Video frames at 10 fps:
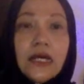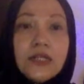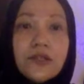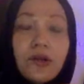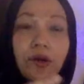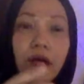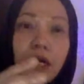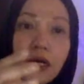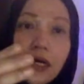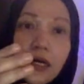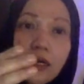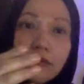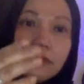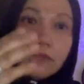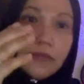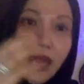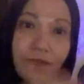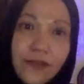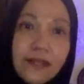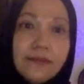So uh,
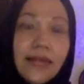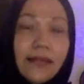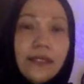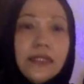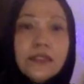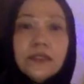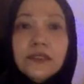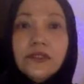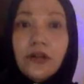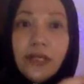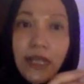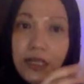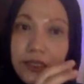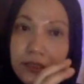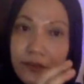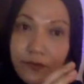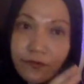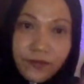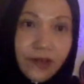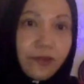having technical knowledge,
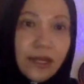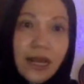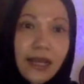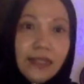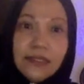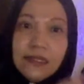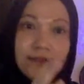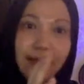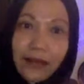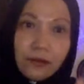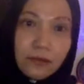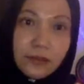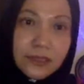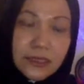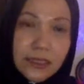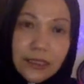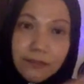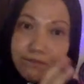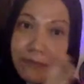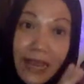uh, very highly
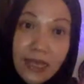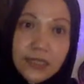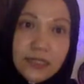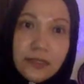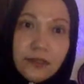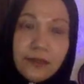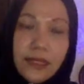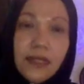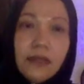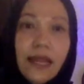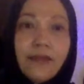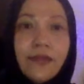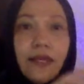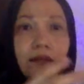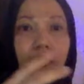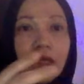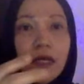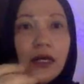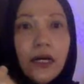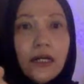technology based uh, thing, and then
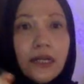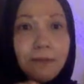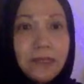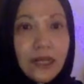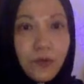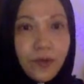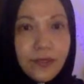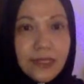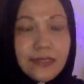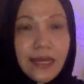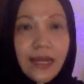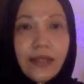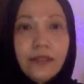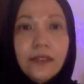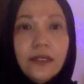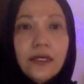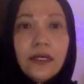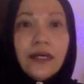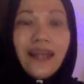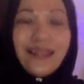uh, couple up with design
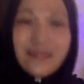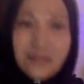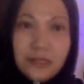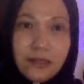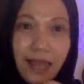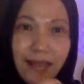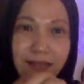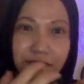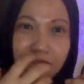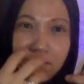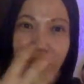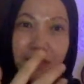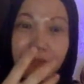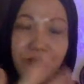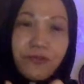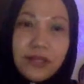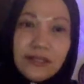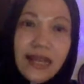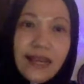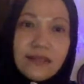has has made me
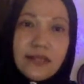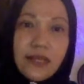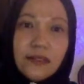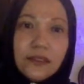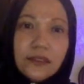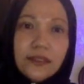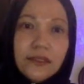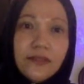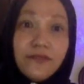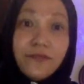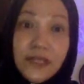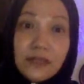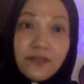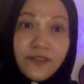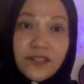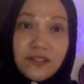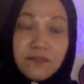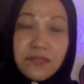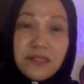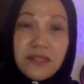realize that uh, the field of
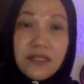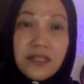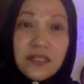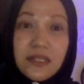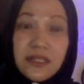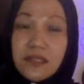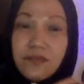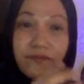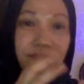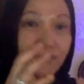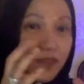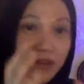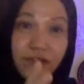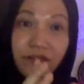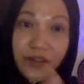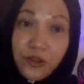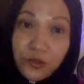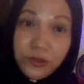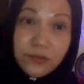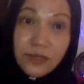fashion business is is very very
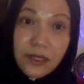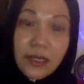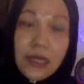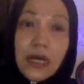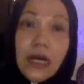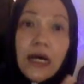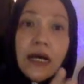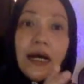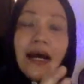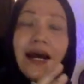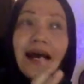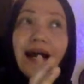good. Uh,